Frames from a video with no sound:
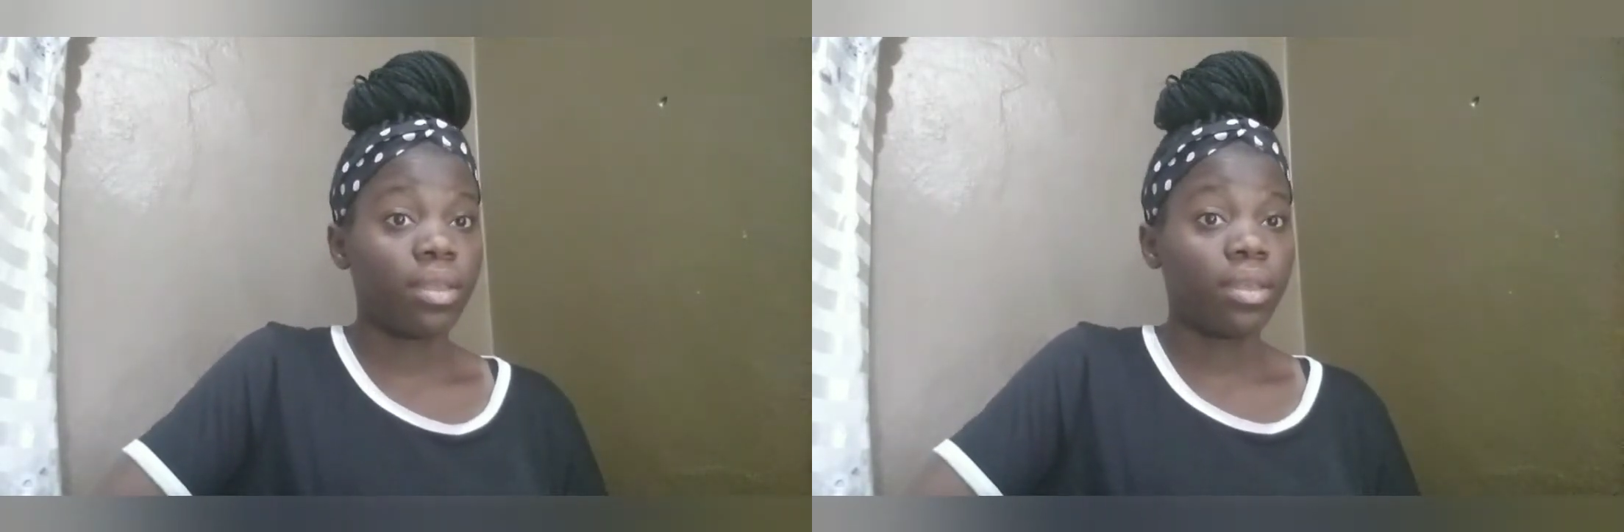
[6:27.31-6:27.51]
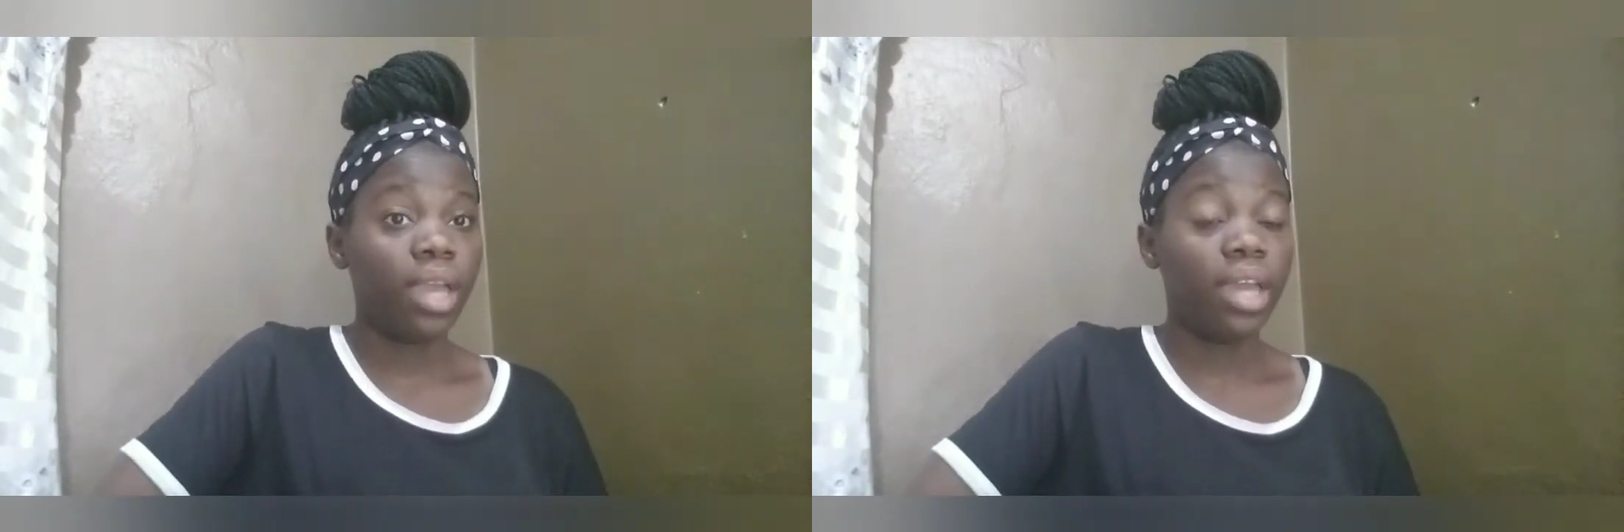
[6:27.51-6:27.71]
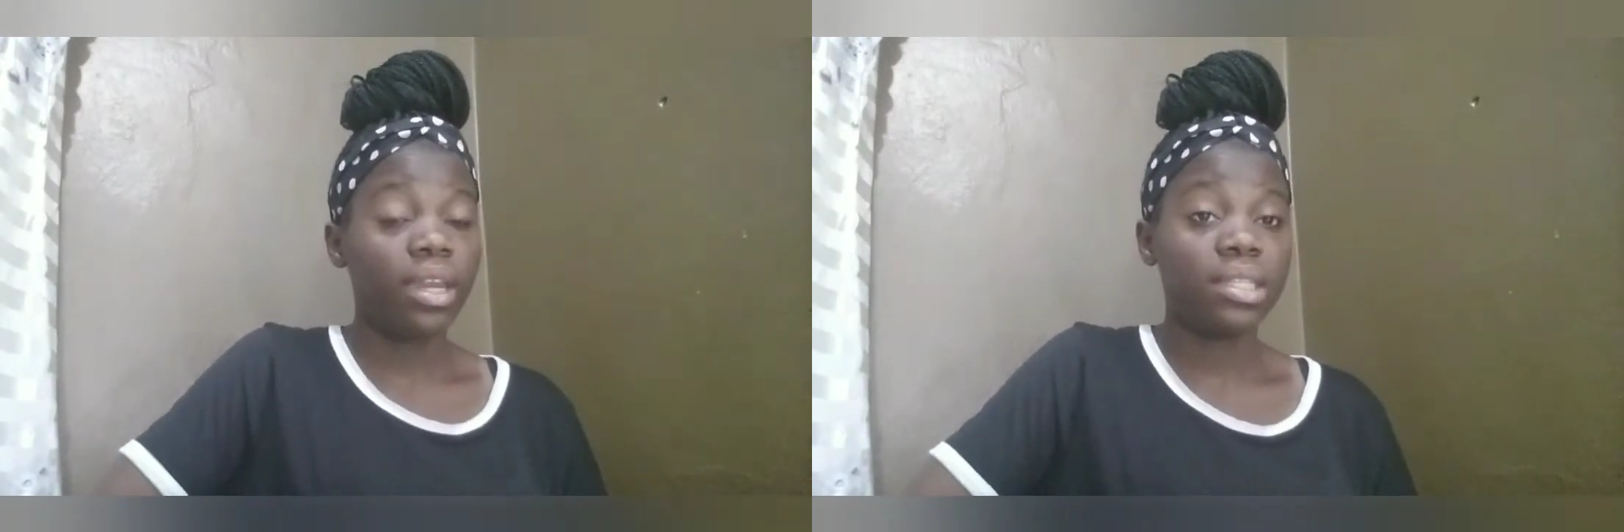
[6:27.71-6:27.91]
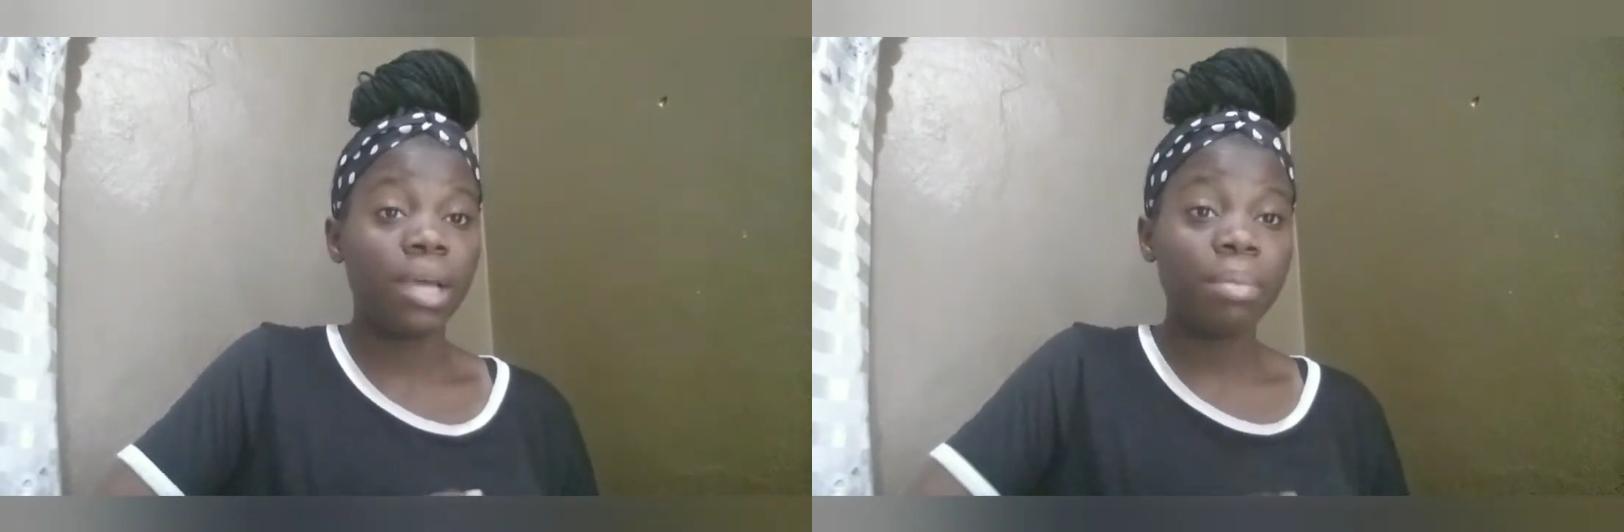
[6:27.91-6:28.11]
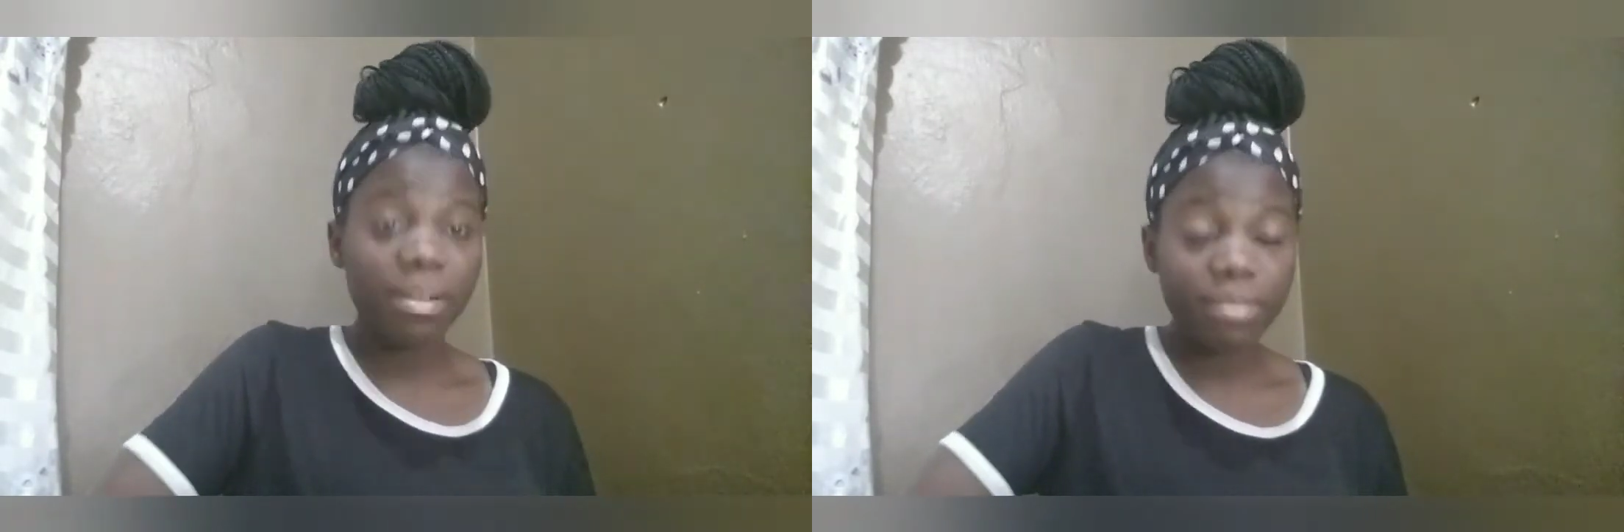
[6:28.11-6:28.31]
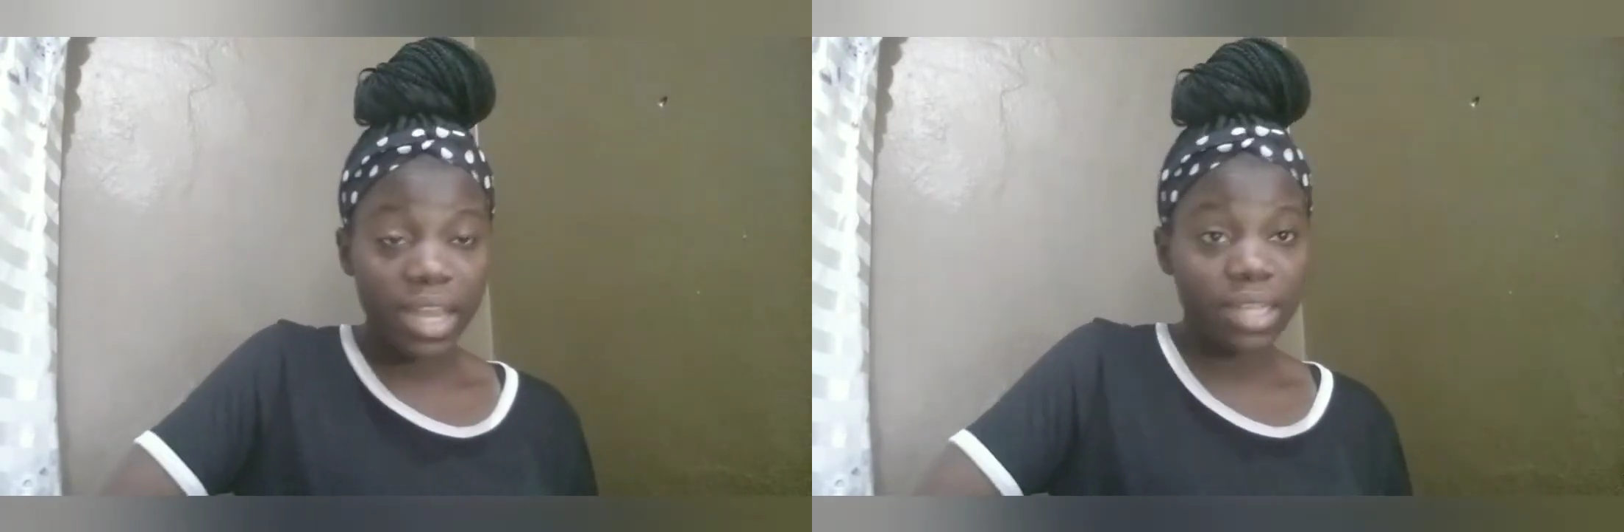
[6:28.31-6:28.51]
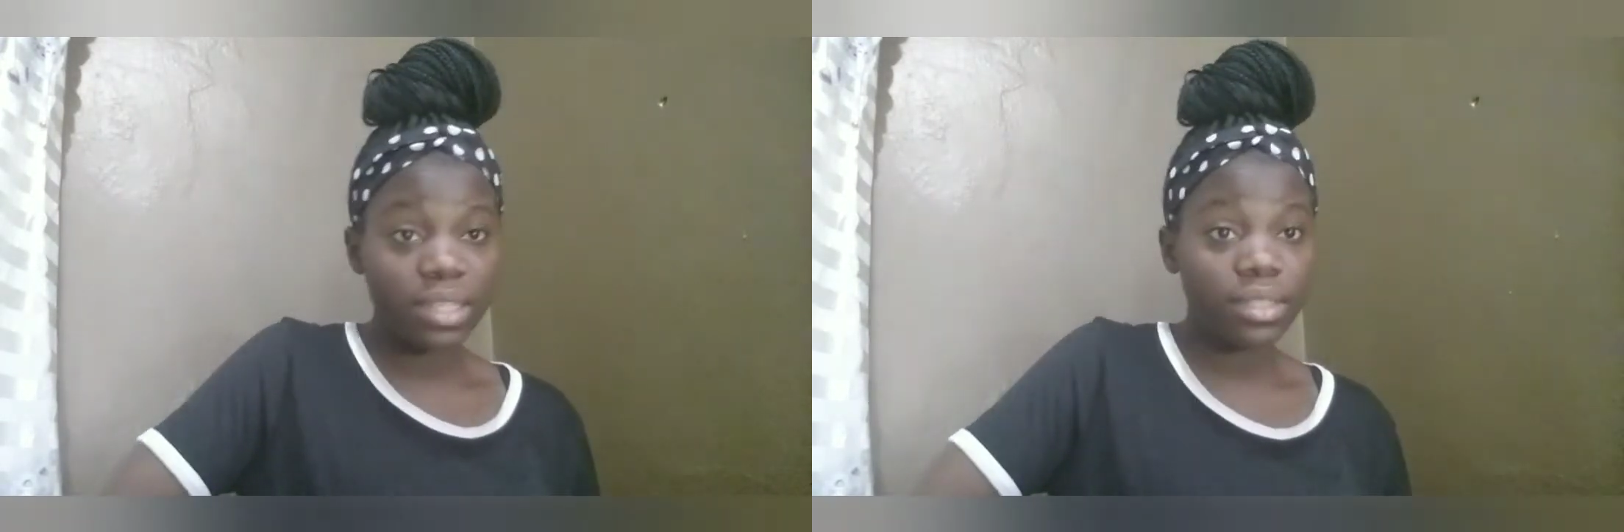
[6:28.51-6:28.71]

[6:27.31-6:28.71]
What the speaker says: And on top of that,